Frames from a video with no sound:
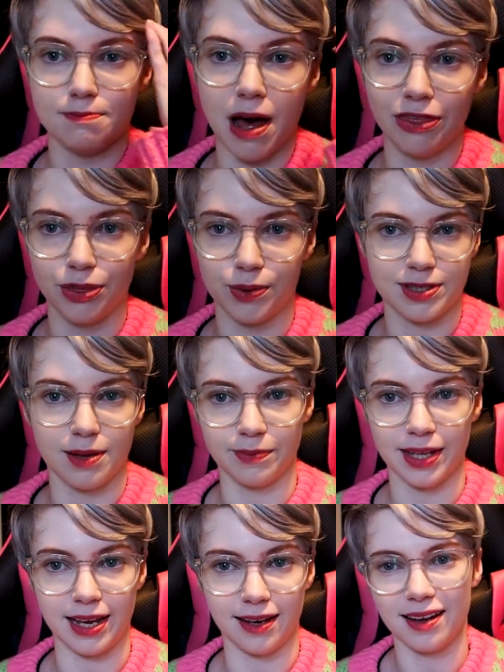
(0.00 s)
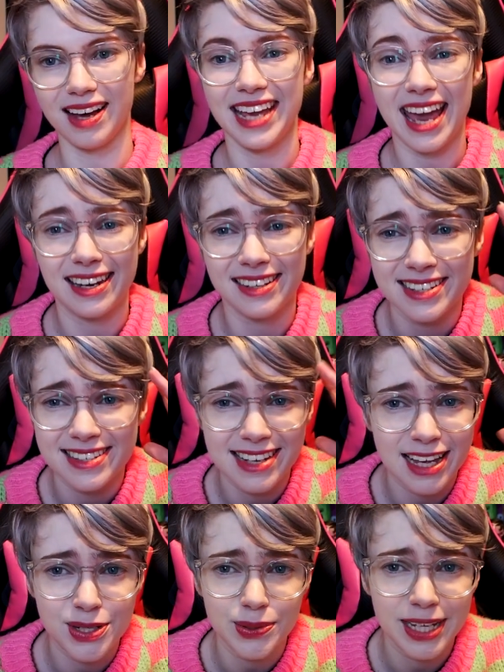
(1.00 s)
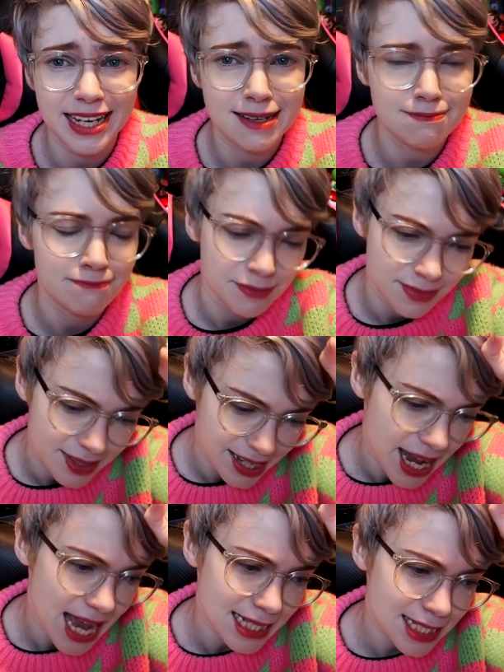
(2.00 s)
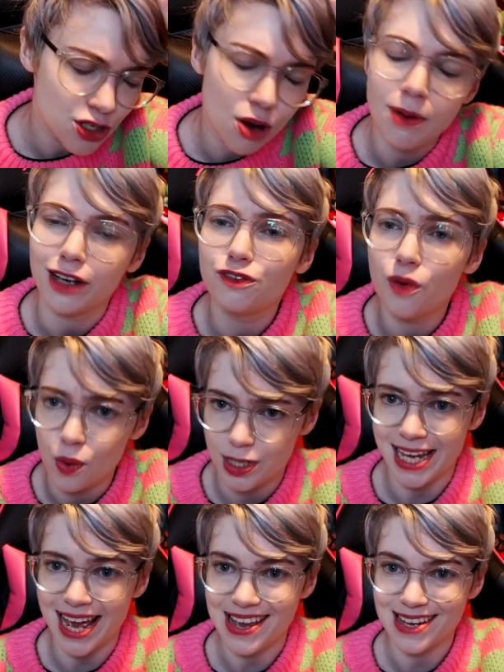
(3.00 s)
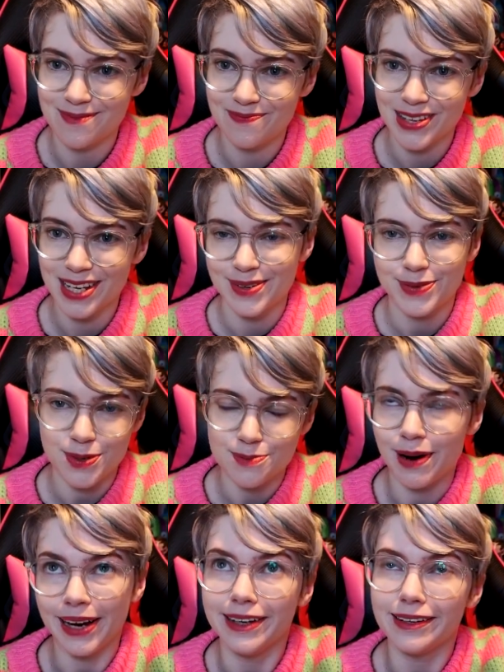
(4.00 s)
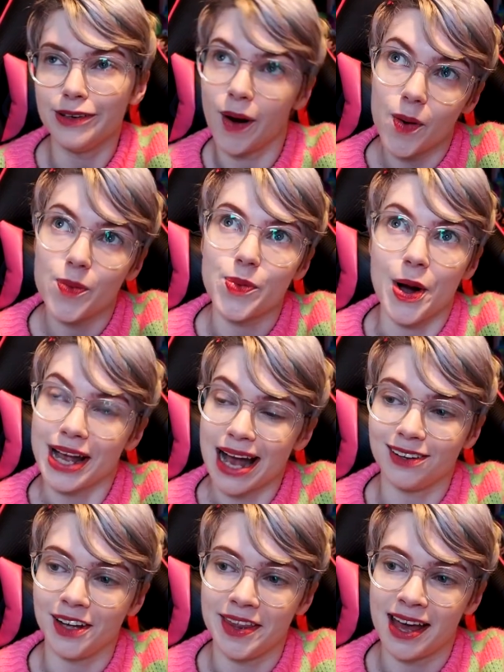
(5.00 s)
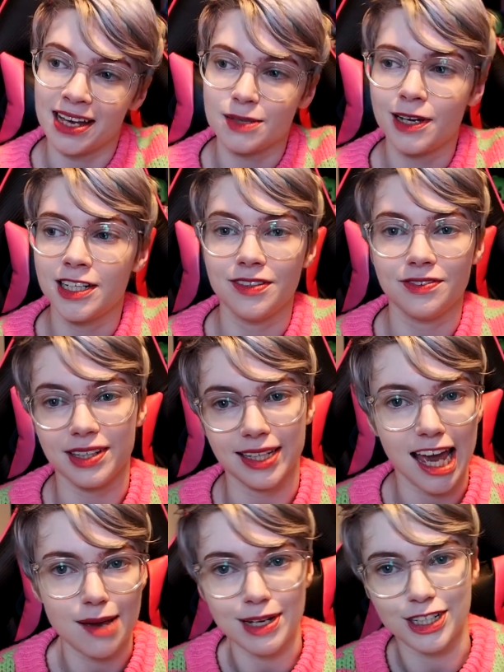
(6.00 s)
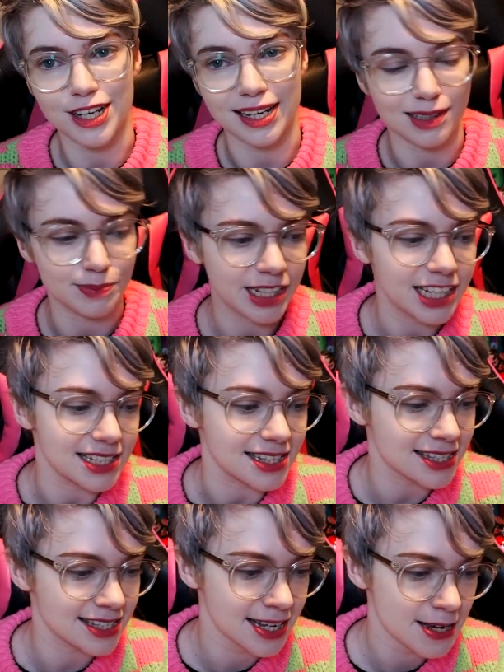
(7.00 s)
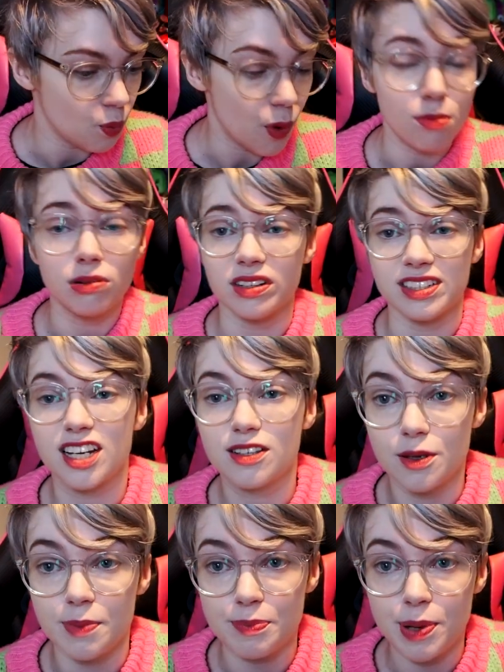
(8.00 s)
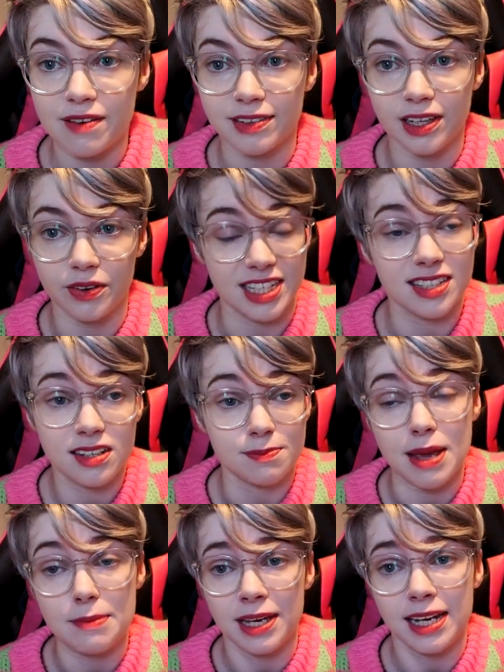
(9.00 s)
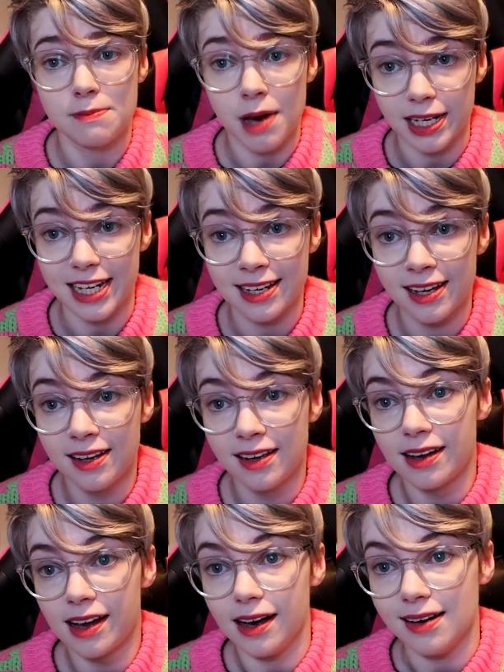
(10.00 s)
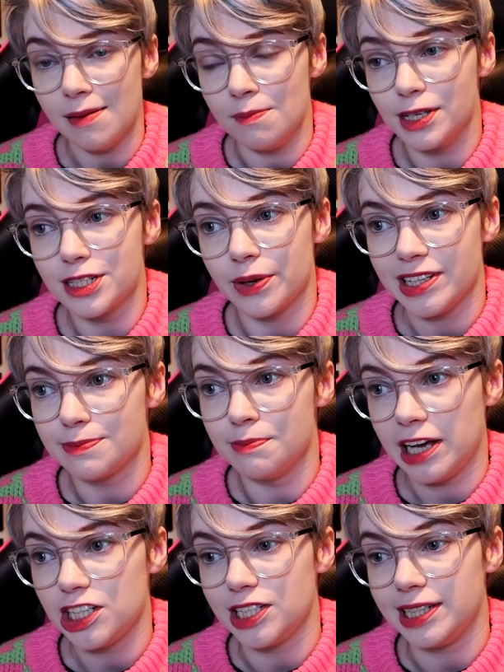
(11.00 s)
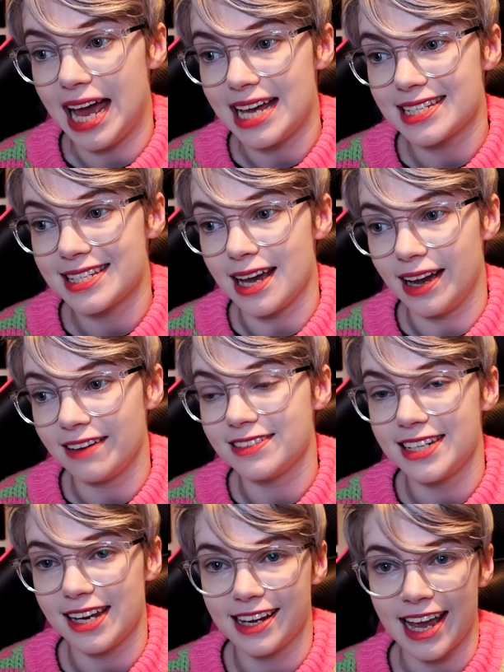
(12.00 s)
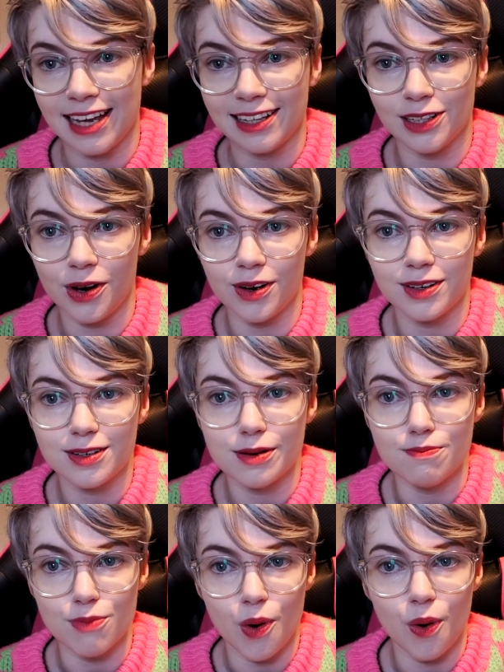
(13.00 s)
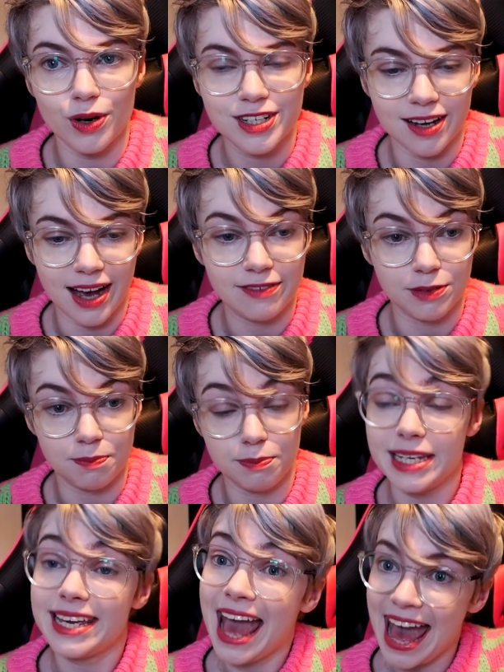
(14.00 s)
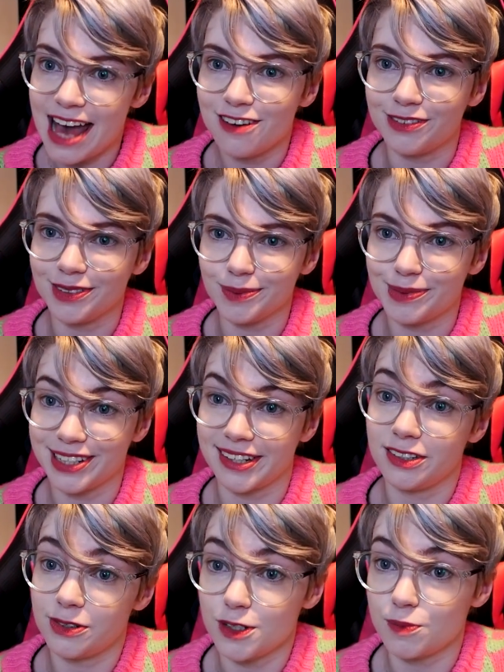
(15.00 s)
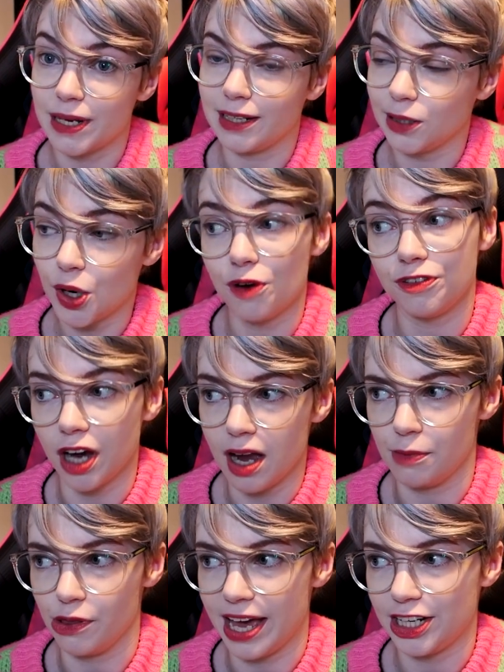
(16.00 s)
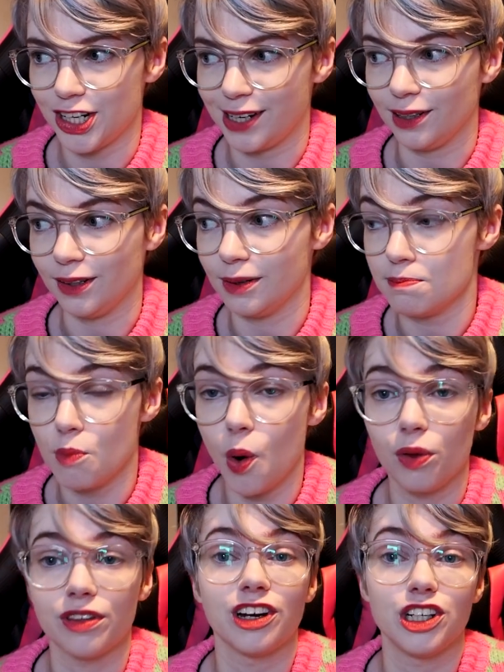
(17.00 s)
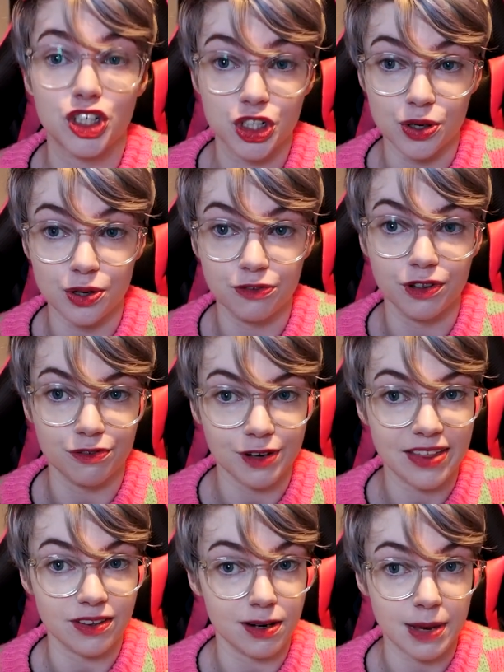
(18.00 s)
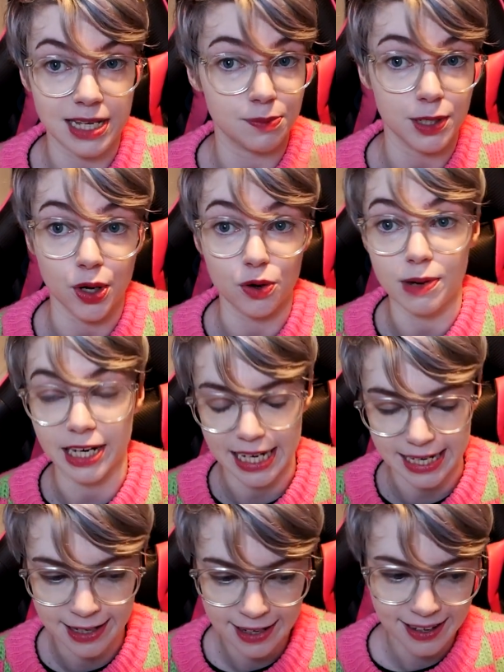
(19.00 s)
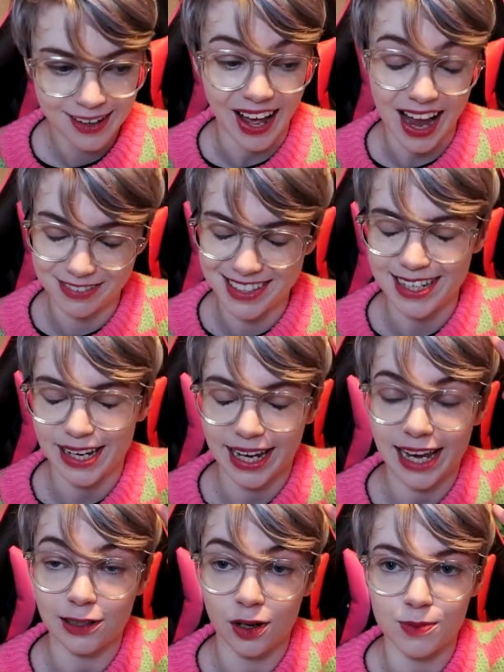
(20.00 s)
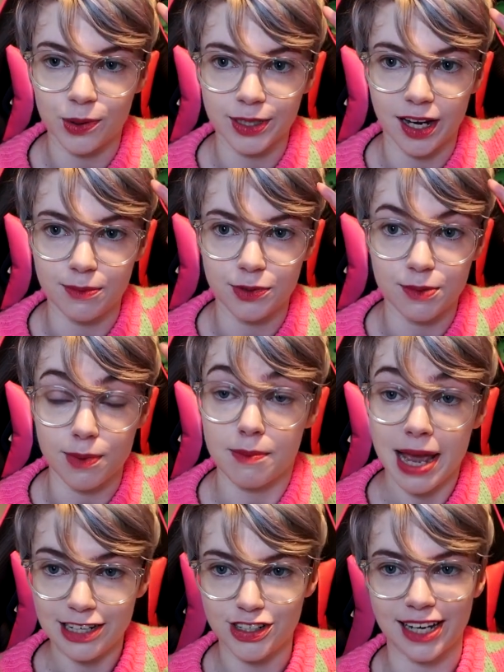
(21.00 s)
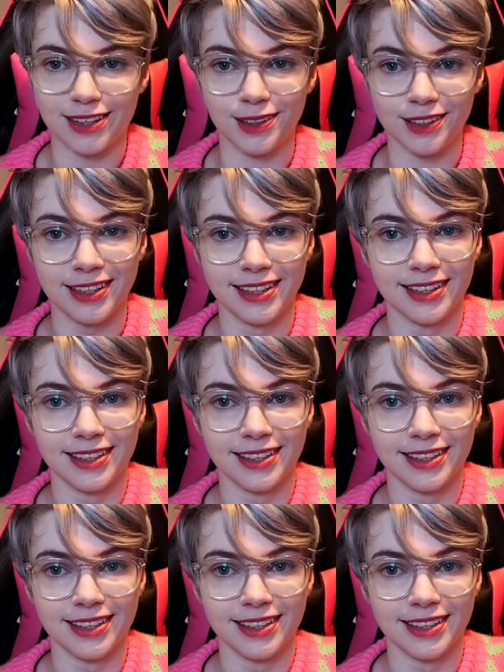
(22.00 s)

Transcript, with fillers: a month or something. Again, scheduling, it's not my forte, so it might not work out like that, especially for the gaming channel because, well, because to be perfectly honest, it doesn't make me any money. Um, so it's much less, I have to dedicate a lot more to, I have to be careful because I do spend a lot of time on that channel, more than I should for the fact that it makes me no money. I have to dedicate a lot more time to my main channel